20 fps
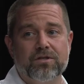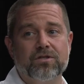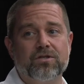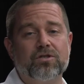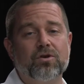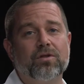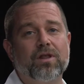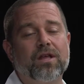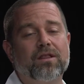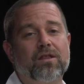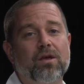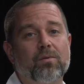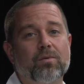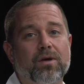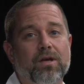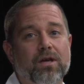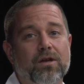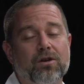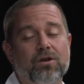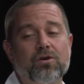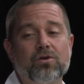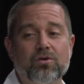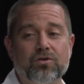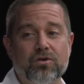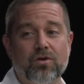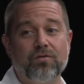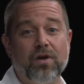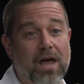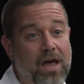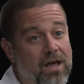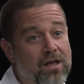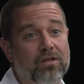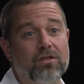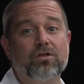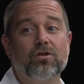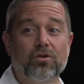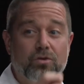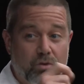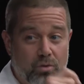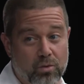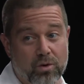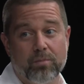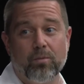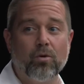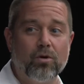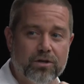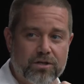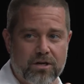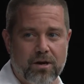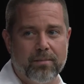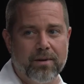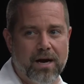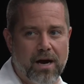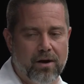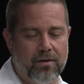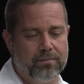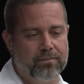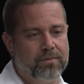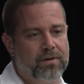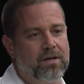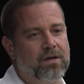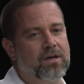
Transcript: so that they would get news of, hey, the new report's coming out.